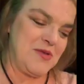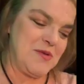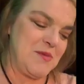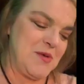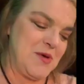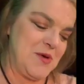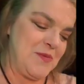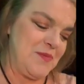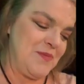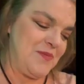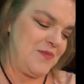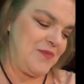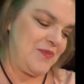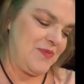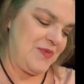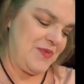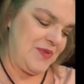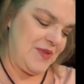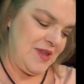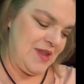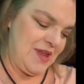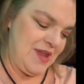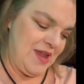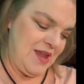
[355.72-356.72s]
moon.
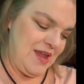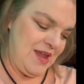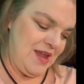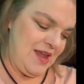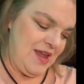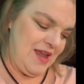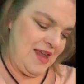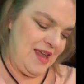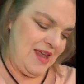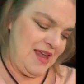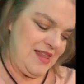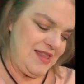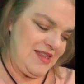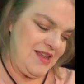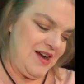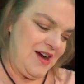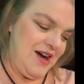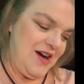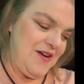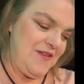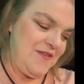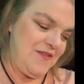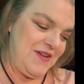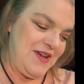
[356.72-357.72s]
The
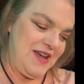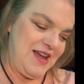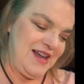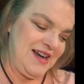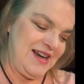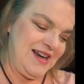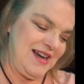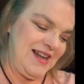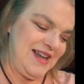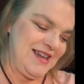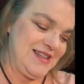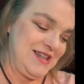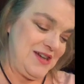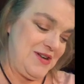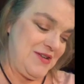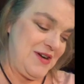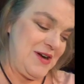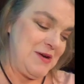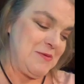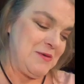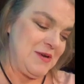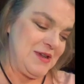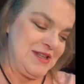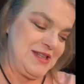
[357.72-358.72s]
Hierophant is a
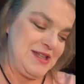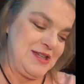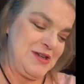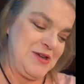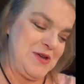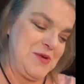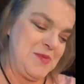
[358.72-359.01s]
great one too